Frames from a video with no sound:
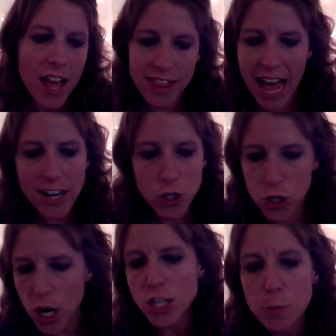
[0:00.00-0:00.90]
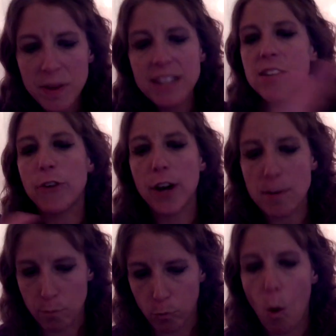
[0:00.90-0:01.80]
That judgment is a
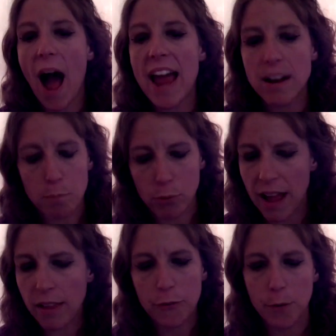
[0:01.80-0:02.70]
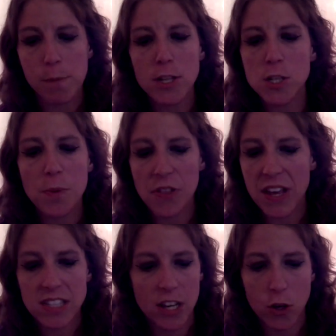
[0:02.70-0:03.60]
very wide umbrella for multiple
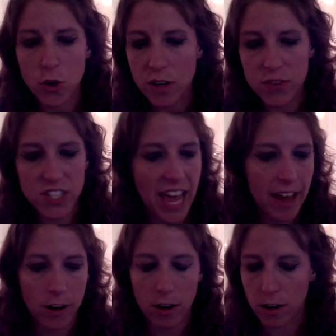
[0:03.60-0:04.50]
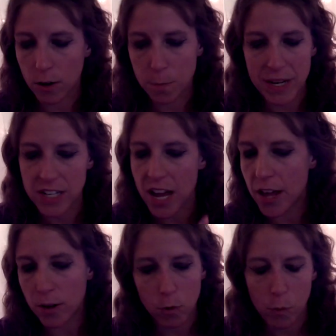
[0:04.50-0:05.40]
things that could have said or been
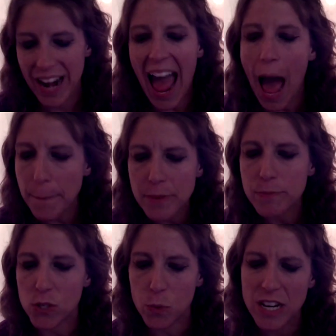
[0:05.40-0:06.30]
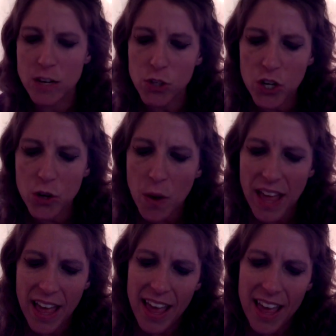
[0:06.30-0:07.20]
done or what happened between you two.
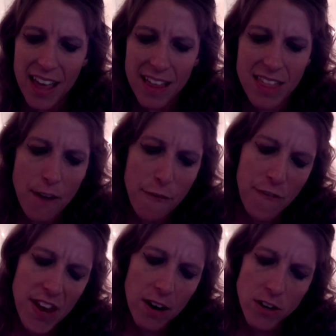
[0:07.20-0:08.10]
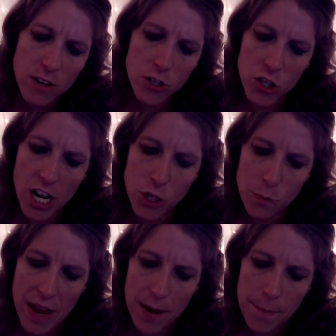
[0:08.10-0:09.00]
They fear your
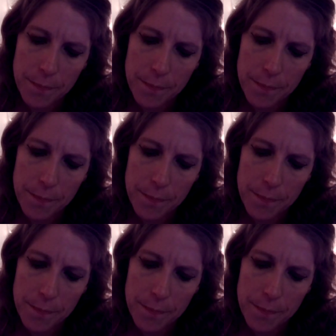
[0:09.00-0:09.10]
judgment.